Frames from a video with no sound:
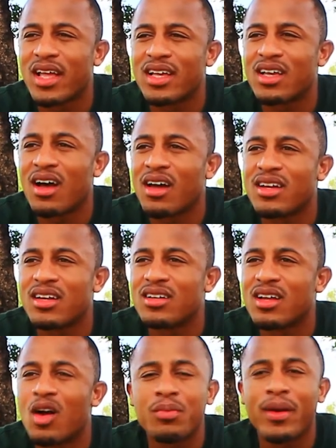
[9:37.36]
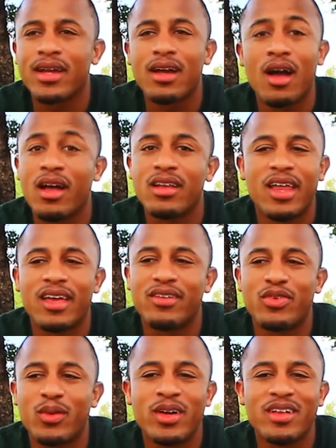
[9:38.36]
like God, art by God,
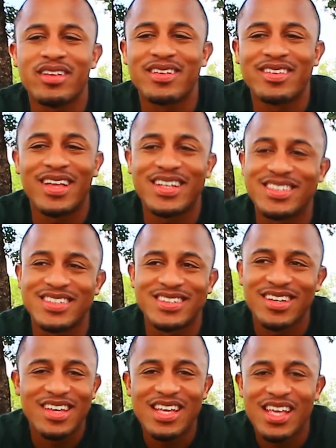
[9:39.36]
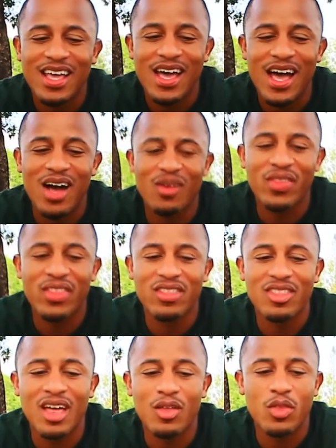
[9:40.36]
like for real. That's how
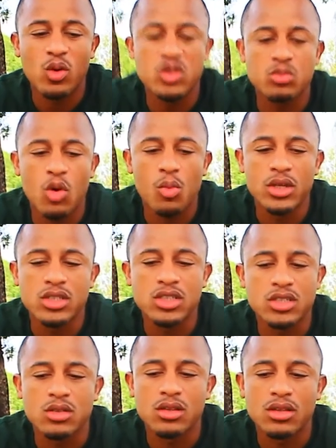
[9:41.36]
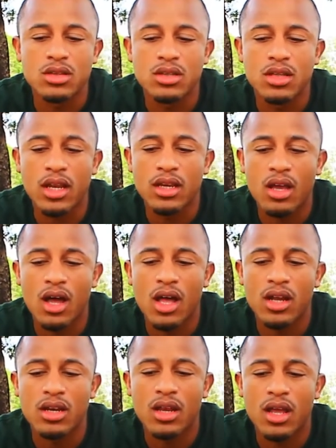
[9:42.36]
that those moments that
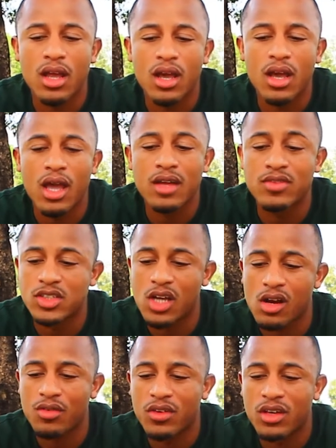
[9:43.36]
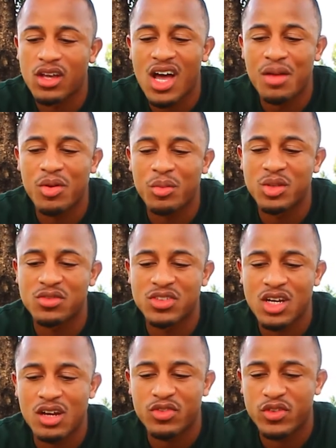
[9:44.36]
God and photography, God bring me to
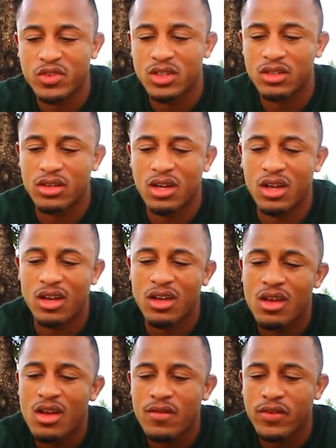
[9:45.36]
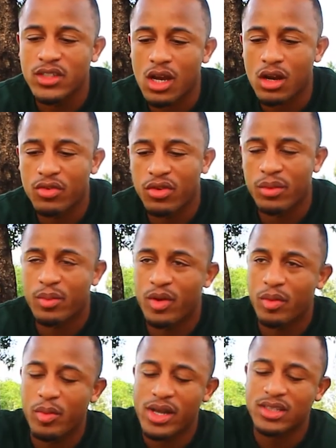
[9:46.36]
photography. Uh, photography
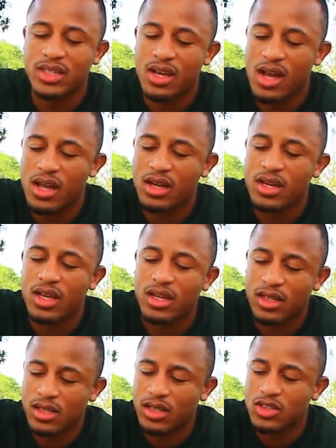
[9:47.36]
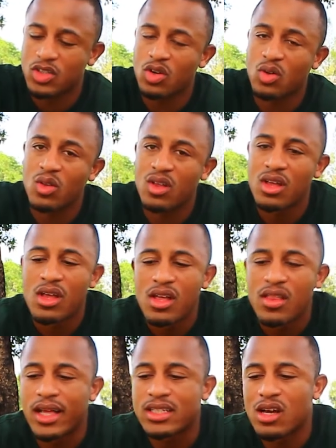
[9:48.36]
bring me back to God in a, circle.
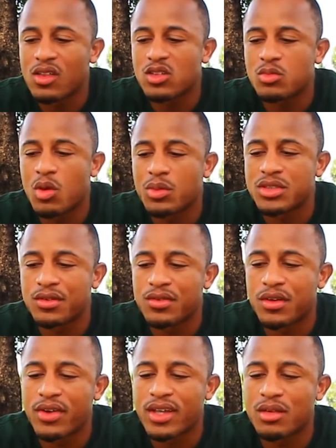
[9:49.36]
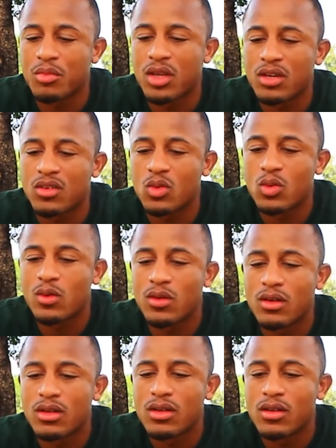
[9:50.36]
That's how those moments have affected me to